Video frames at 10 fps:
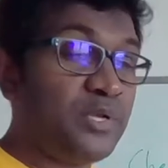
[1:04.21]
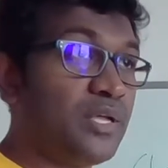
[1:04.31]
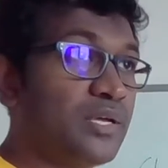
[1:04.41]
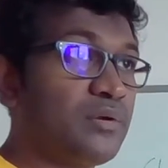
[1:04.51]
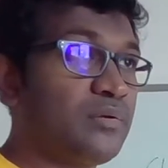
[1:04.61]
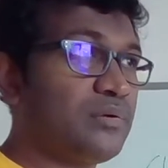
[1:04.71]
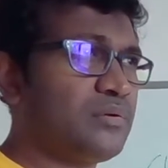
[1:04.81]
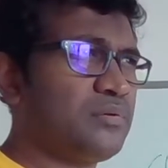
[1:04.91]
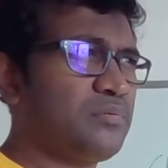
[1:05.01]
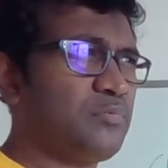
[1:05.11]
be like,
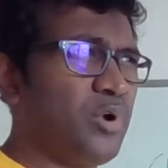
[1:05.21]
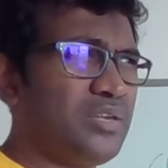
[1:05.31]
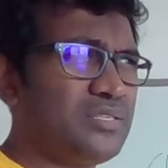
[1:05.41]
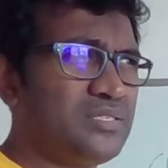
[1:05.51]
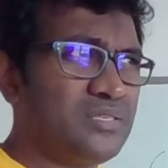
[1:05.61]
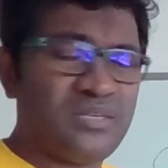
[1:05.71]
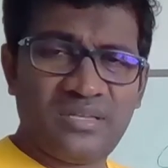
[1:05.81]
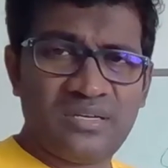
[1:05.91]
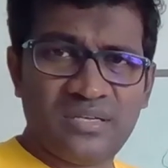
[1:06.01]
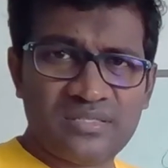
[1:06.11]
what?
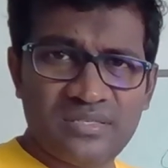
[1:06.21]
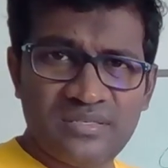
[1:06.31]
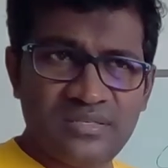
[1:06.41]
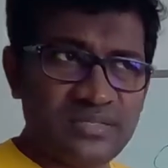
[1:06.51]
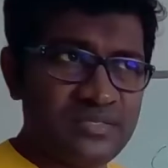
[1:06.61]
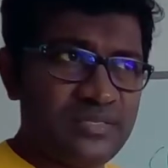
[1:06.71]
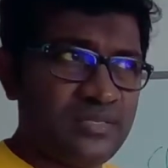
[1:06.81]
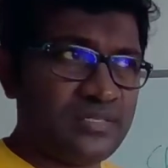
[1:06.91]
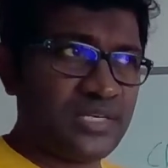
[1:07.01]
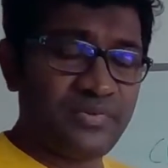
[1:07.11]
Does it
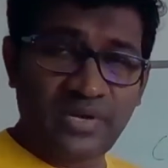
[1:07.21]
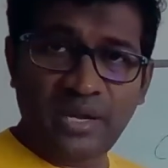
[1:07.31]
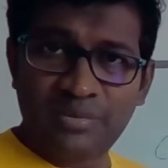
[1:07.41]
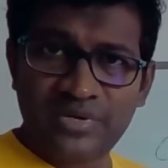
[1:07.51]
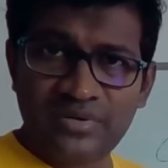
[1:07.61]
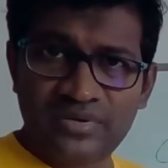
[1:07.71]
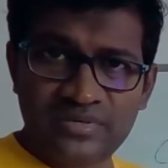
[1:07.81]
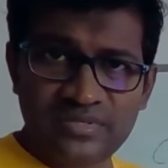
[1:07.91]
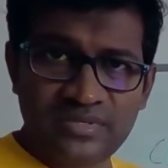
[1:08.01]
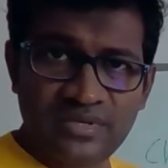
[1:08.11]
ever happen,
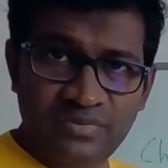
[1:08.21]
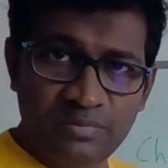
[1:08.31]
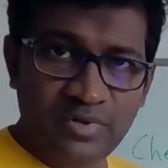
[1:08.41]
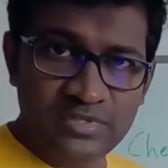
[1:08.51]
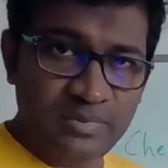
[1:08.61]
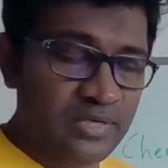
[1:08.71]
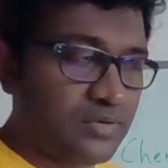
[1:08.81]
or is it even possible?